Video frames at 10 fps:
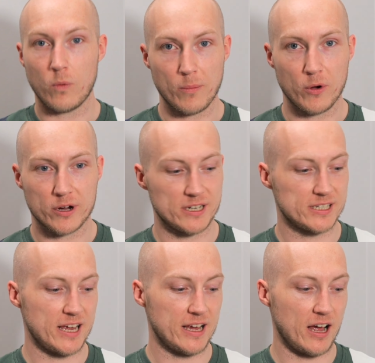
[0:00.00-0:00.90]
What more can I
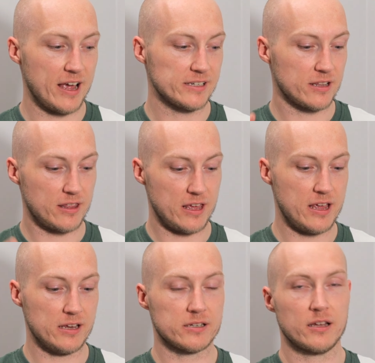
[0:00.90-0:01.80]
say, guys?
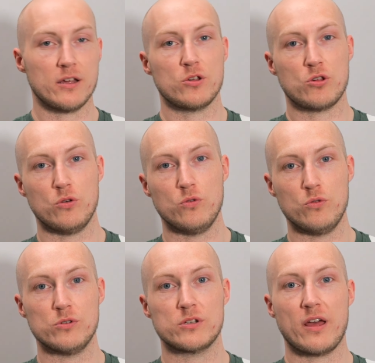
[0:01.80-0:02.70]
These
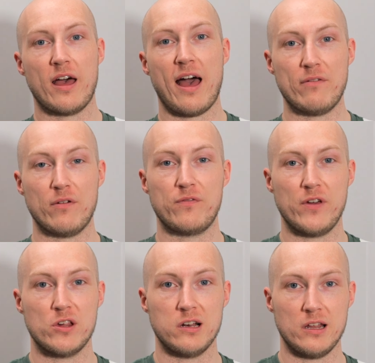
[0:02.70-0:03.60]
shoes have
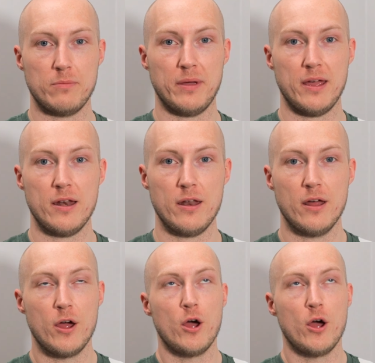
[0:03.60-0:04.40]
officially been